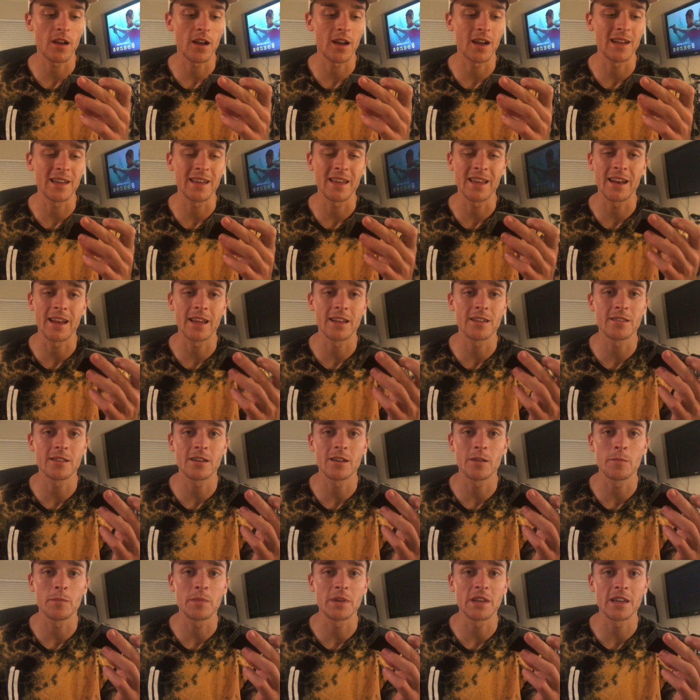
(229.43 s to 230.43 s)
it
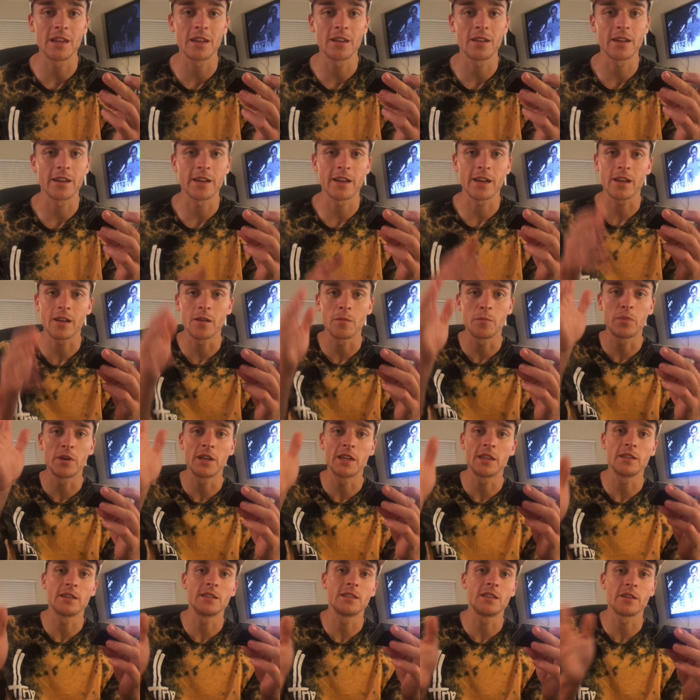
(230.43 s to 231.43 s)
ended up being like a
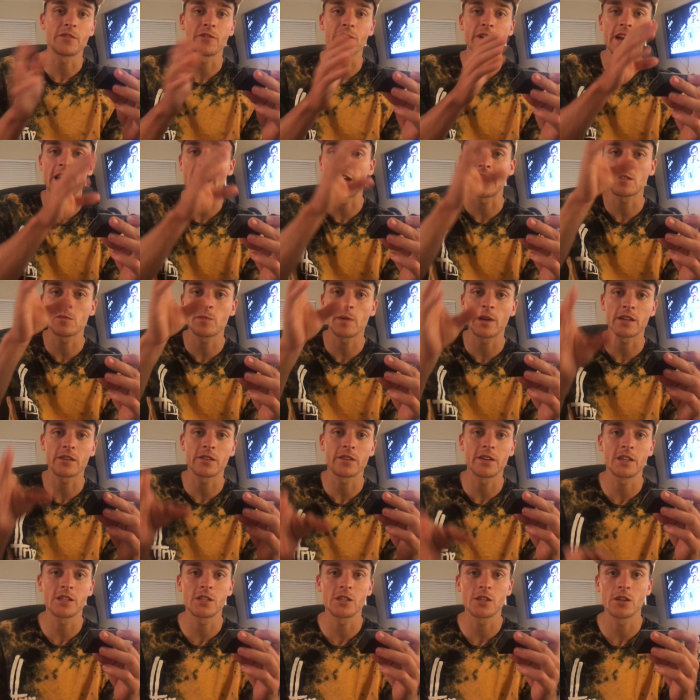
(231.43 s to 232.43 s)
completely different
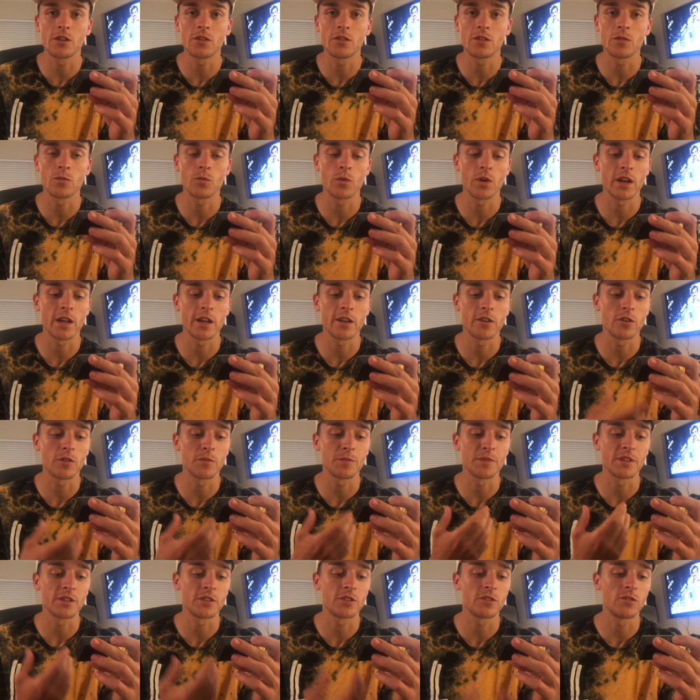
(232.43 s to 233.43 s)
aspect ratio than what I
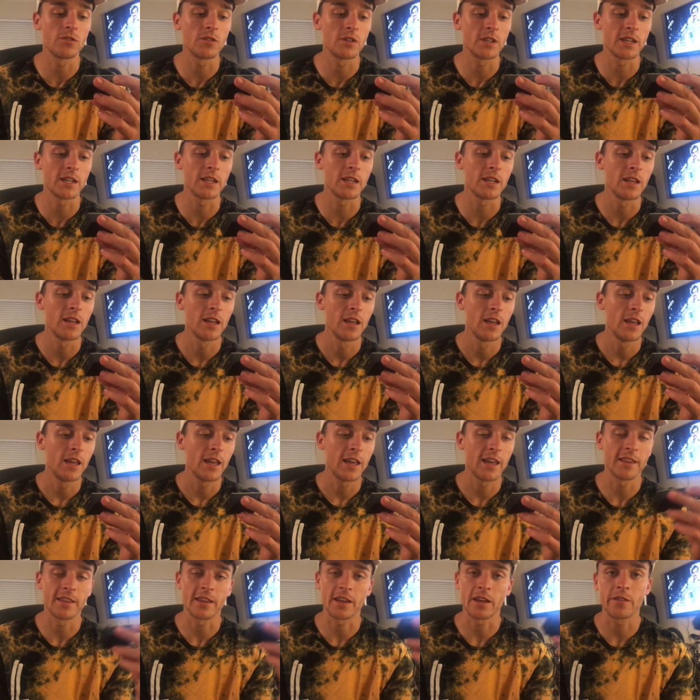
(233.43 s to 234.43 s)
normally shoot in
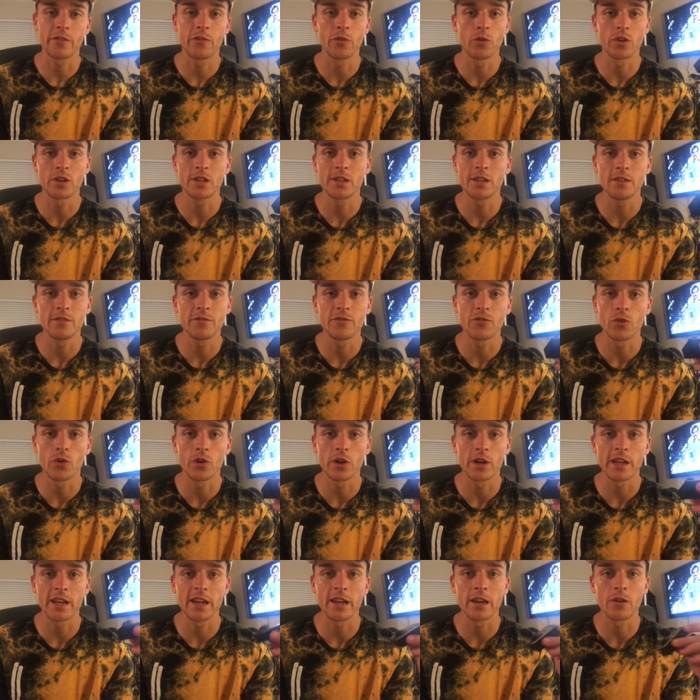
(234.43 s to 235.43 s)
like
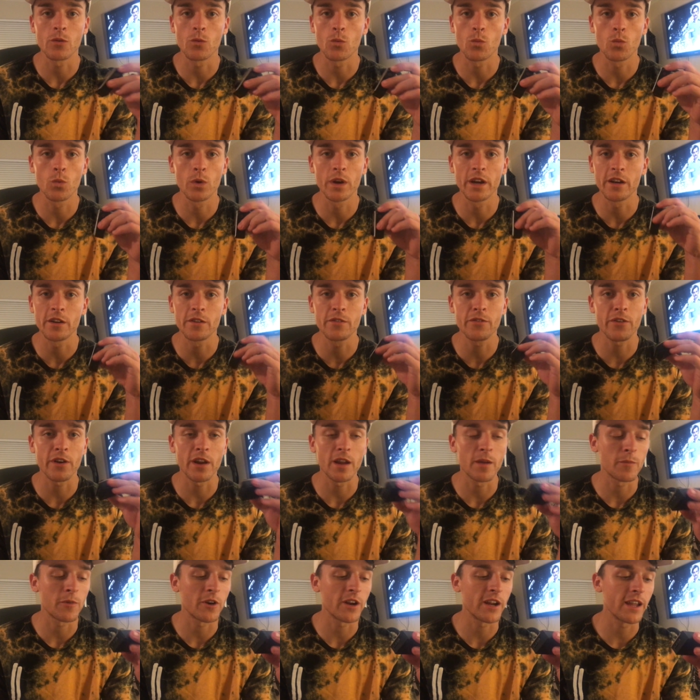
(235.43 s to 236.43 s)
1440 at a weird
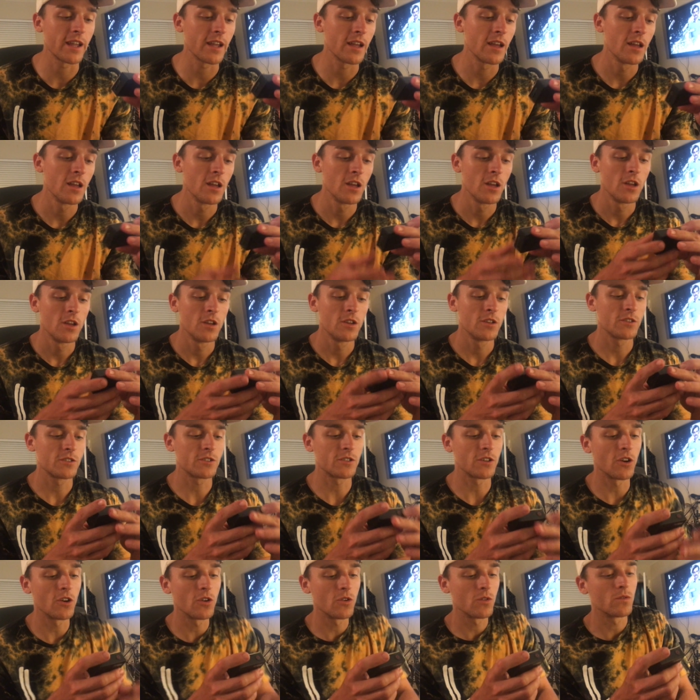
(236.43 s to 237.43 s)
frame rate.
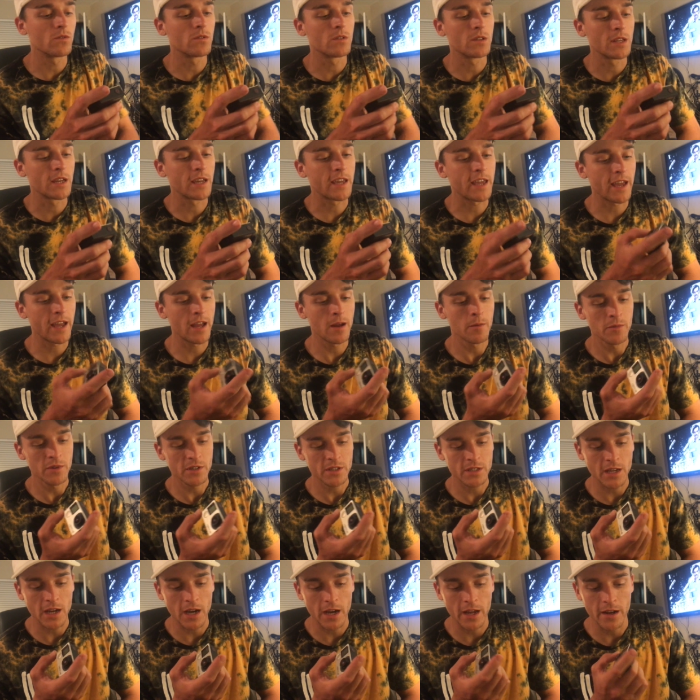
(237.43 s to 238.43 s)
So the
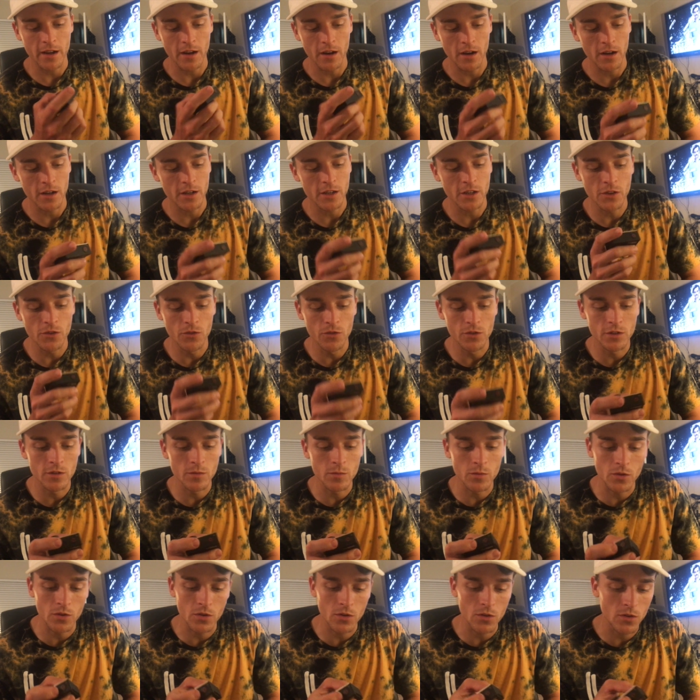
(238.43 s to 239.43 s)
camera's kind of
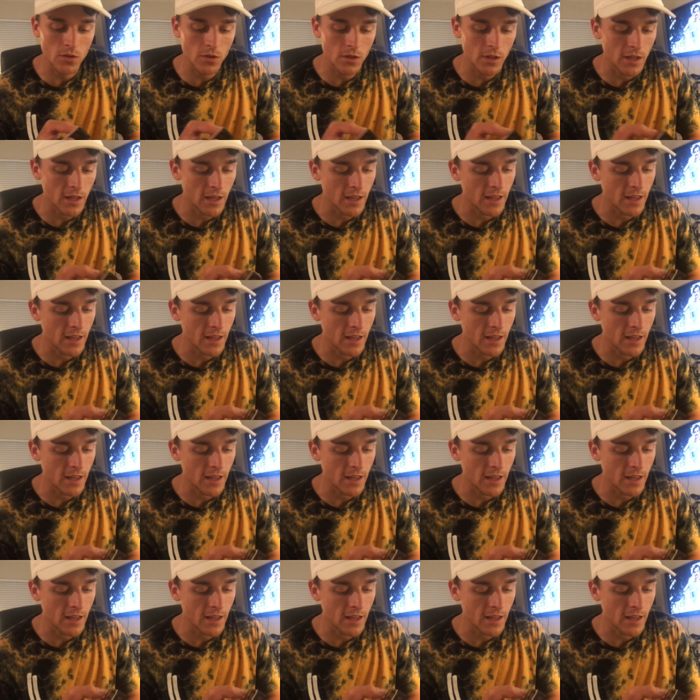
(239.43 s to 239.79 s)
unusable